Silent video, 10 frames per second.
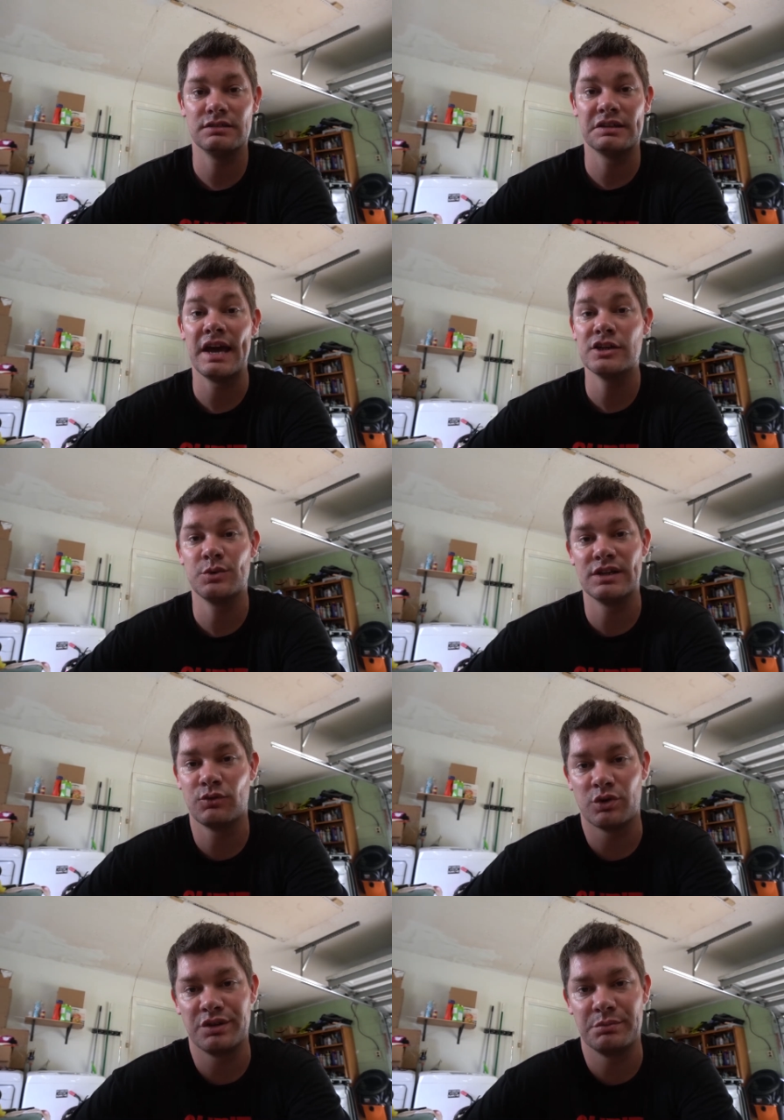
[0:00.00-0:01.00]
gauge reads
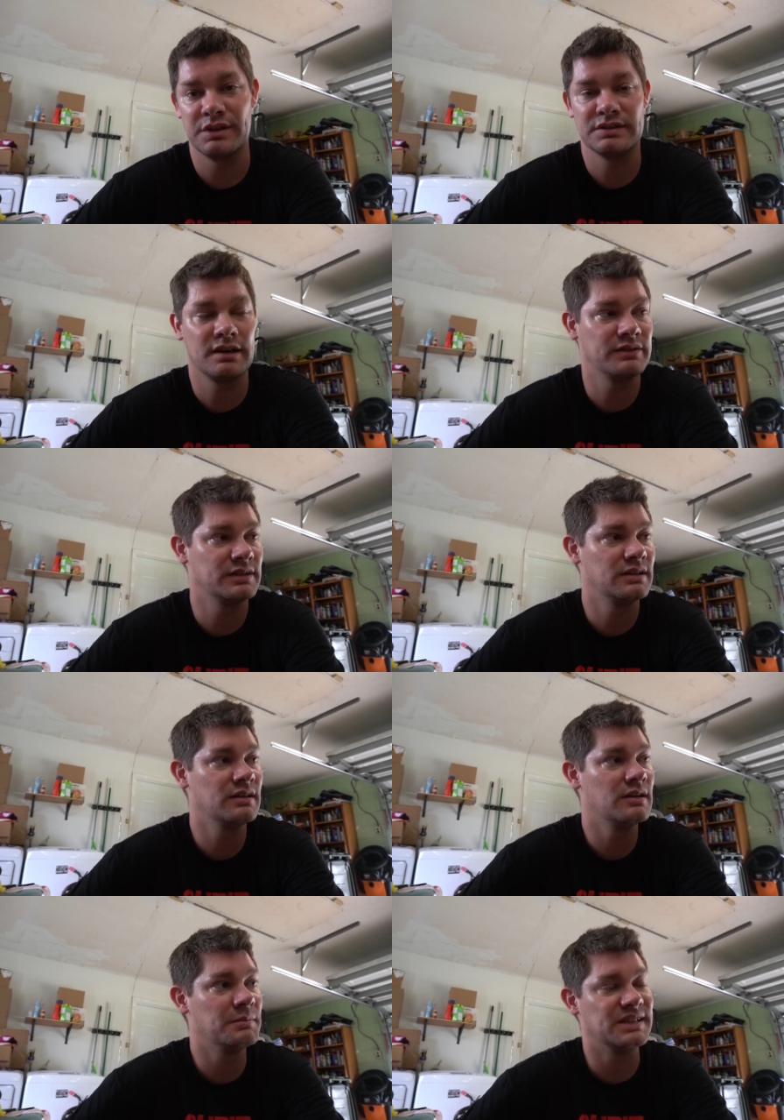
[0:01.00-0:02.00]
14.7,
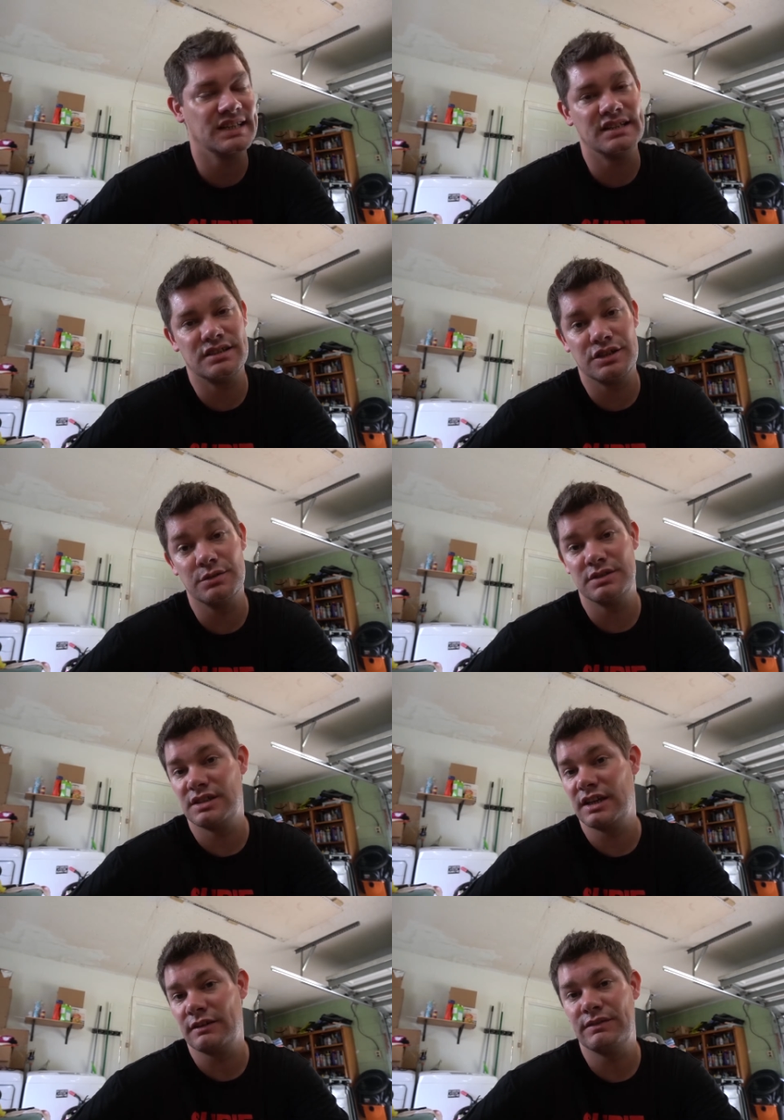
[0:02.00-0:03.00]
but the ECU is
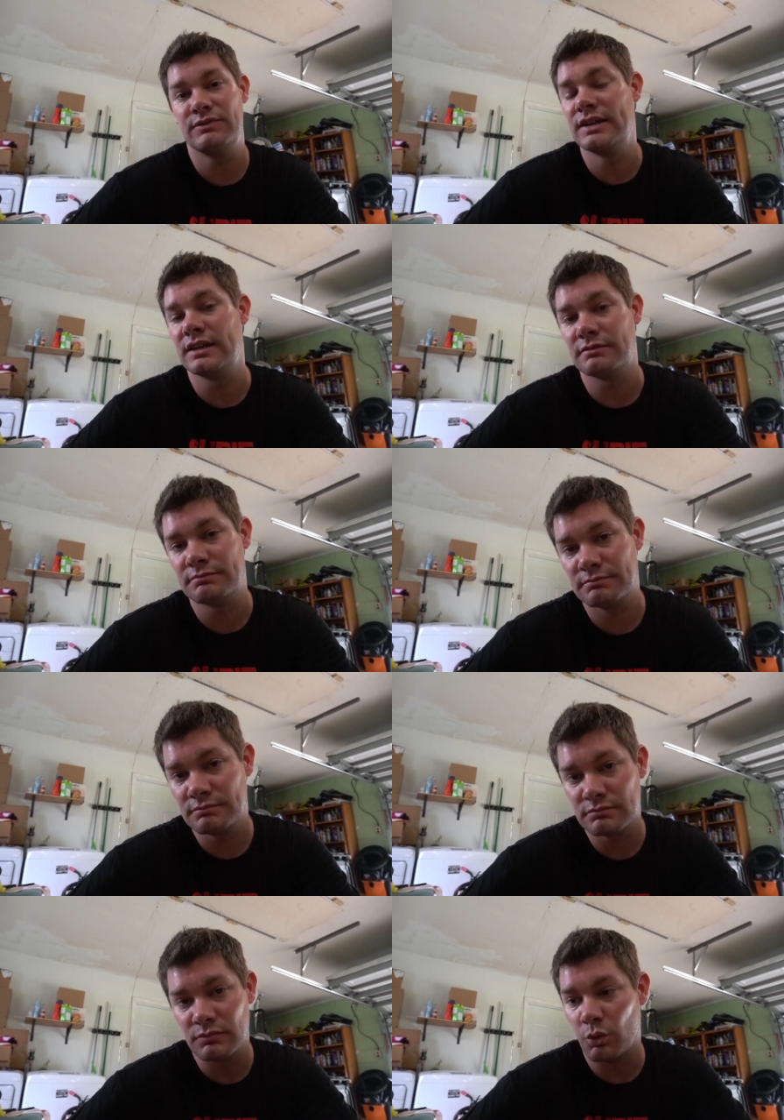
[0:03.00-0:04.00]
seeing 15
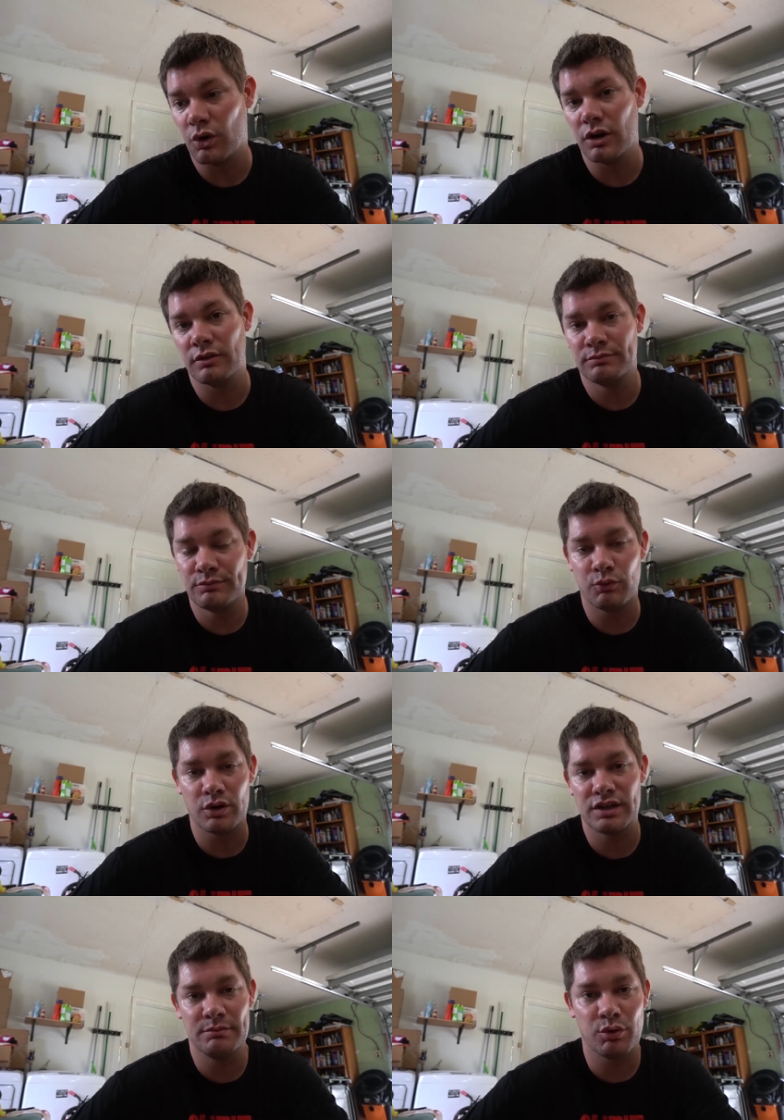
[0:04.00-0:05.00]
or
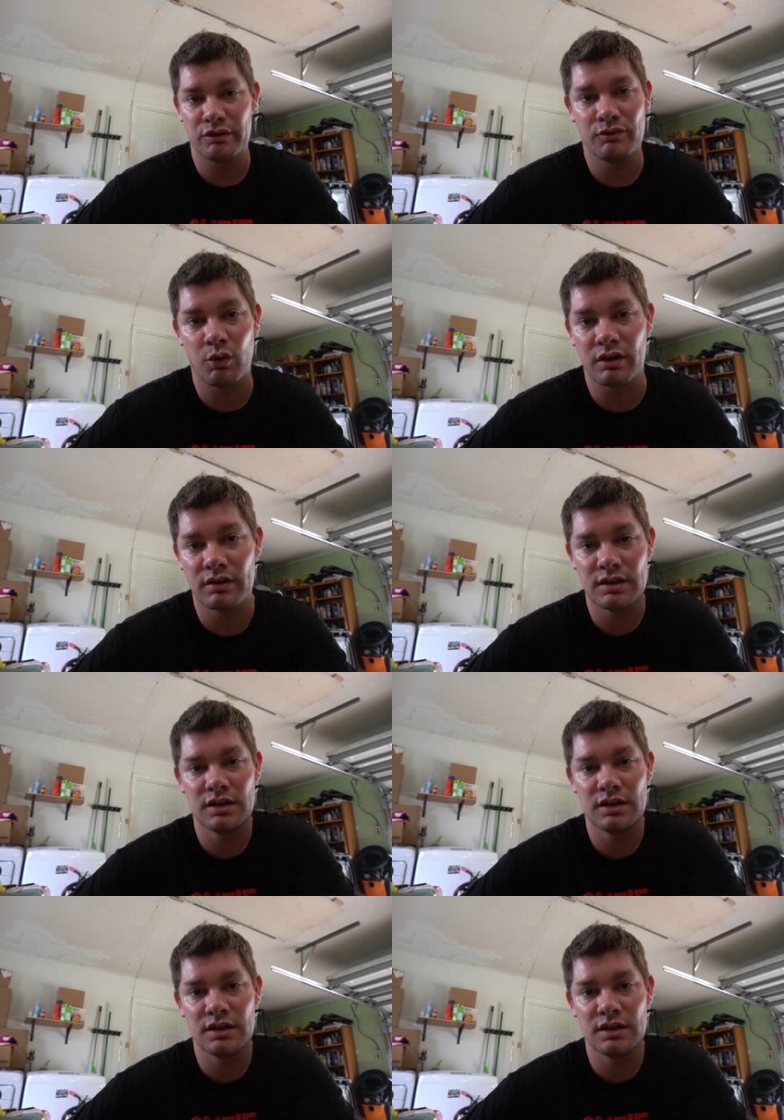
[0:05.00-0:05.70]
14.4.